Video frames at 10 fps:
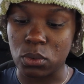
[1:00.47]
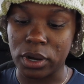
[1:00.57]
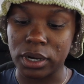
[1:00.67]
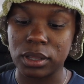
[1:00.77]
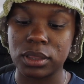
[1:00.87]

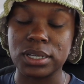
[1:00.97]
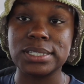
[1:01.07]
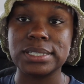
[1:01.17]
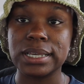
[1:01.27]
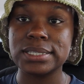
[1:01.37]
on the
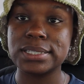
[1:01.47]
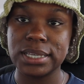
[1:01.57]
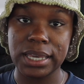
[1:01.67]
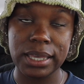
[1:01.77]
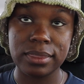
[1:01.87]

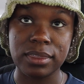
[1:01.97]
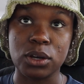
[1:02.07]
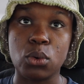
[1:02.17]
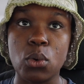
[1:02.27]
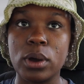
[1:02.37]
16th
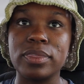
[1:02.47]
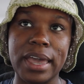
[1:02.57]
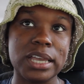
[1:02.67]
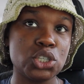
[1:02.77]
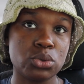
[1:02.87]
and on
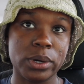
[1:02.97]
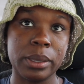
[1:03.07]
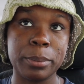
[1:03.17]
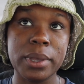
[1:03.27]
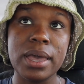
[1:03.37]
that trip,